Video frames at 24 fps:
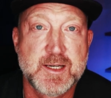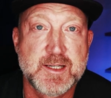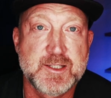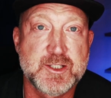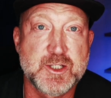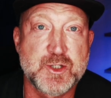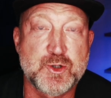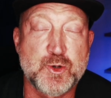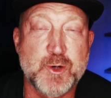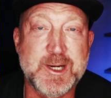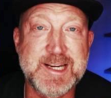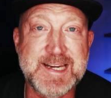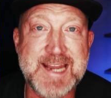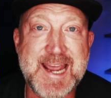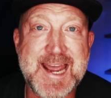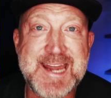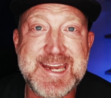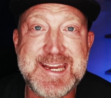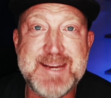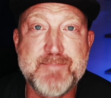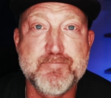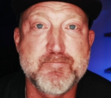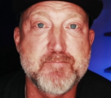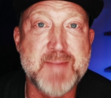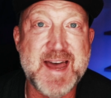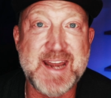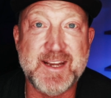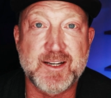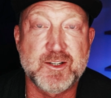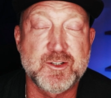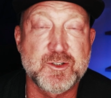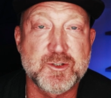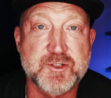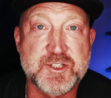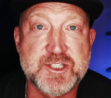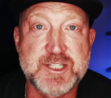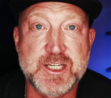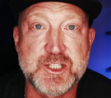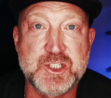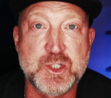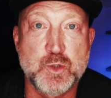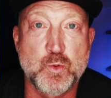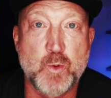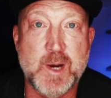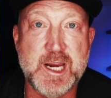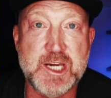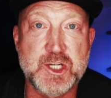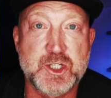to treat any medical
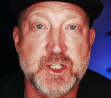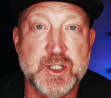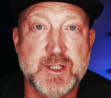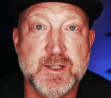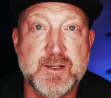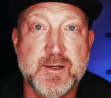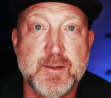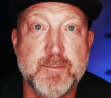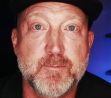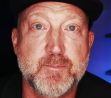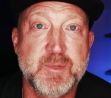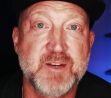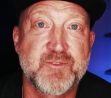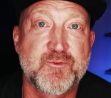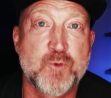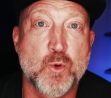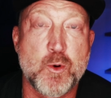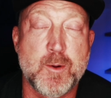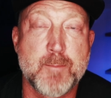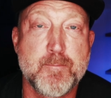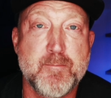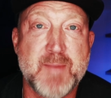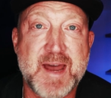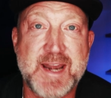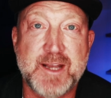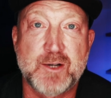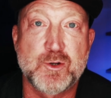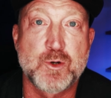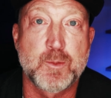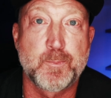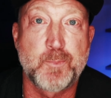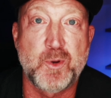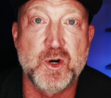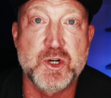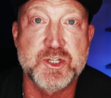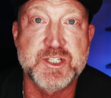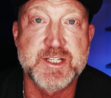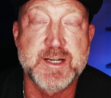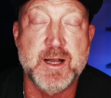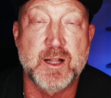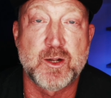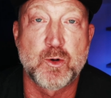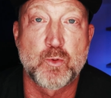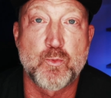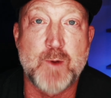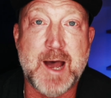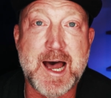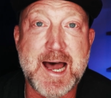situation before medical
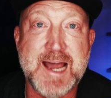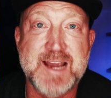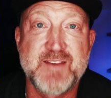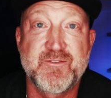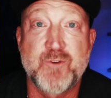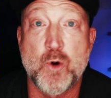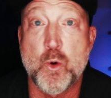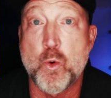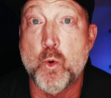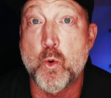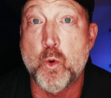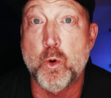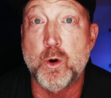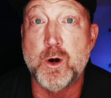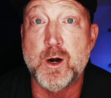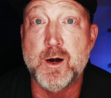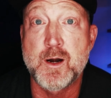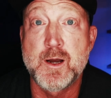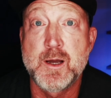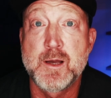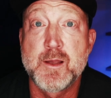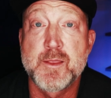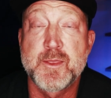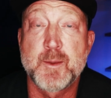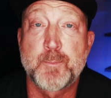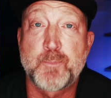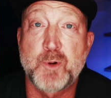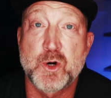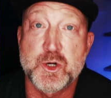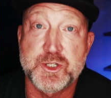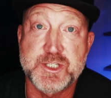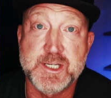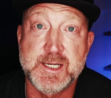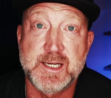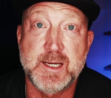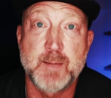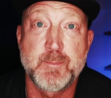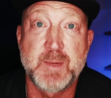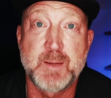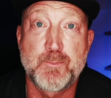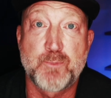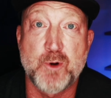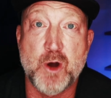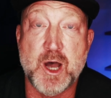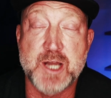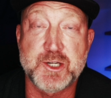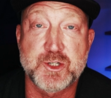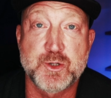personnel arrive or the person can be
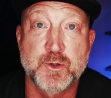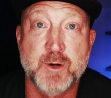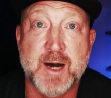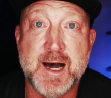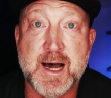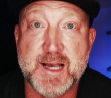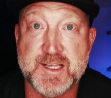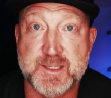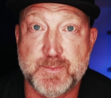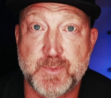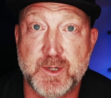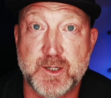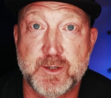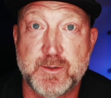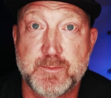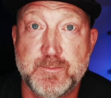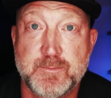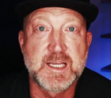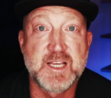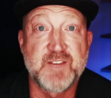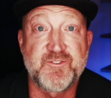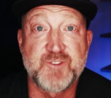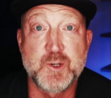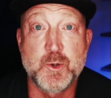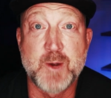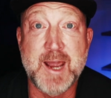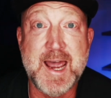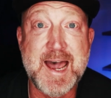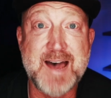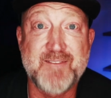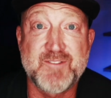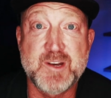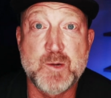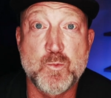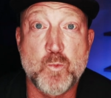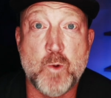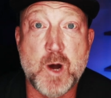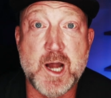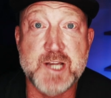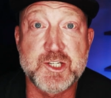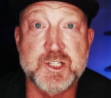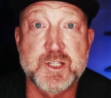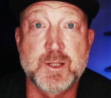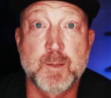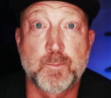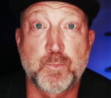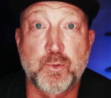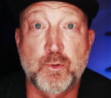brought to a hospital. If you haven't
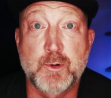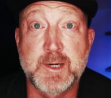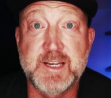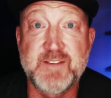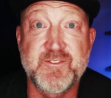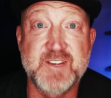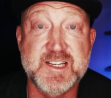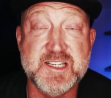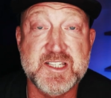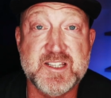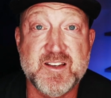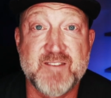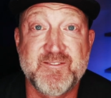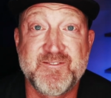watched the previous